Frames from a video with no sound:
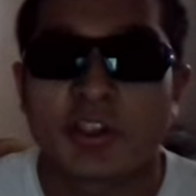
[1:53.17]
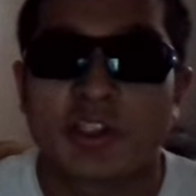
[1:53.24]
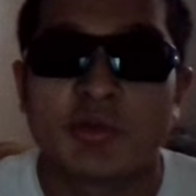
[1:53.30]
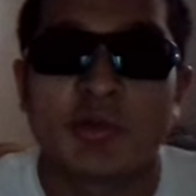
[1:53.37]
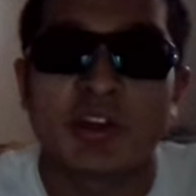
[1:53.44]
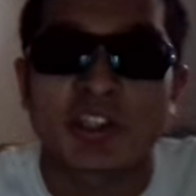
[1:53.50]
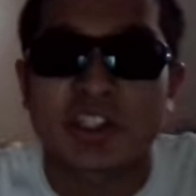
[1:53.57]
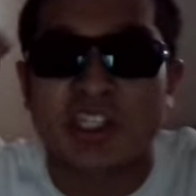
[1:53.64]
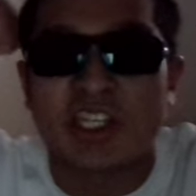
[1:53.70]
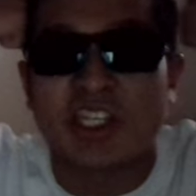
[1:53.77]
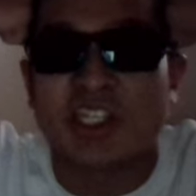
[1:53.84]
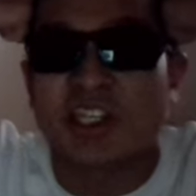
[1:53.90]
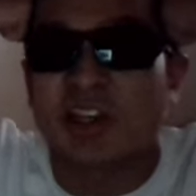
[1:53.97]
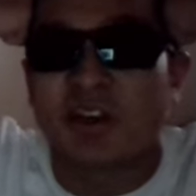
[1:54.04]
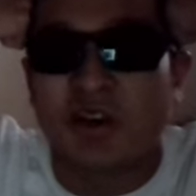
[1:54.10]
She was
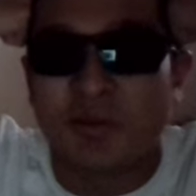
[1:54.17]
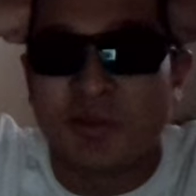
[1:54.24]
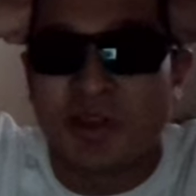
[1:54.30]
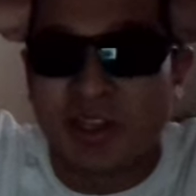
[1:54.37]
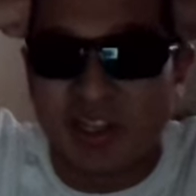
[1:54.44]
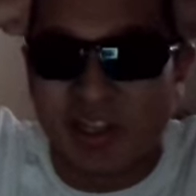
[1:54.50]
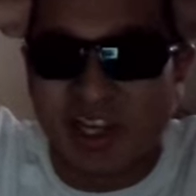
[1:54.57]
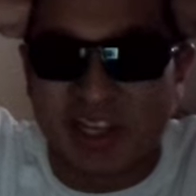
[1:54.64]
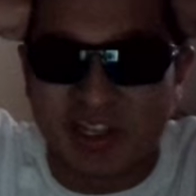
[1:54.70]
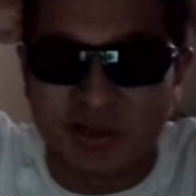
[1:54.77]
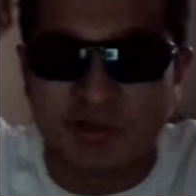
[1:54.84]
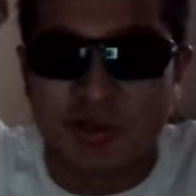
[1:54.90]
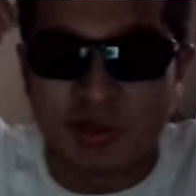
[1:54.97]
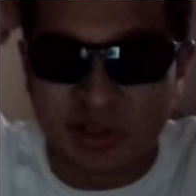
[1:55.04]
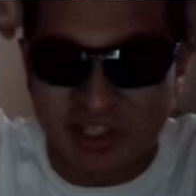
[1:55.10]
teasing her a bit, like
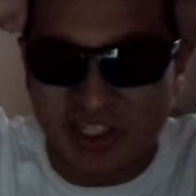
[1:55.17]
doing